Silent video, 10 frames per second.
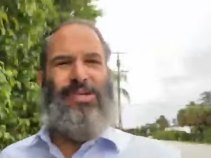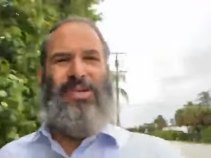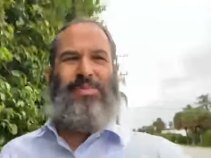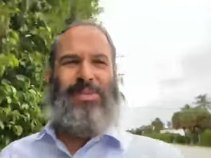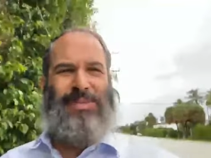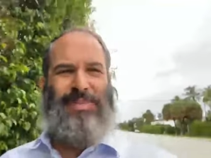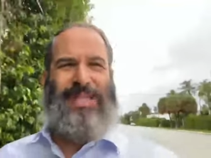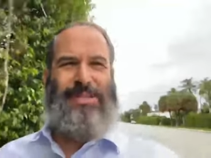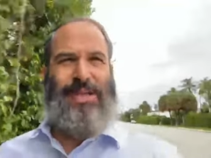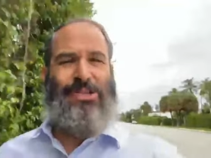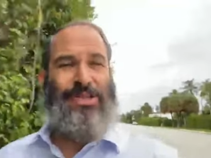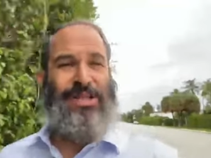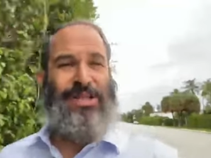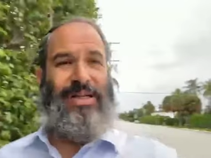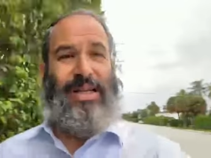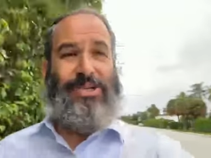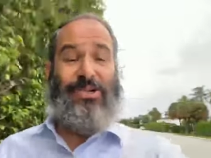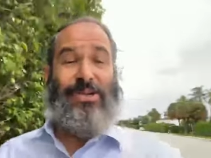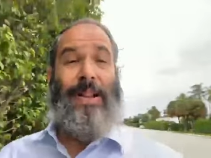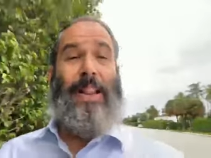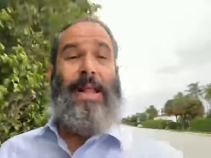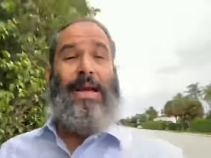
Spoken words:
So there must be a special connection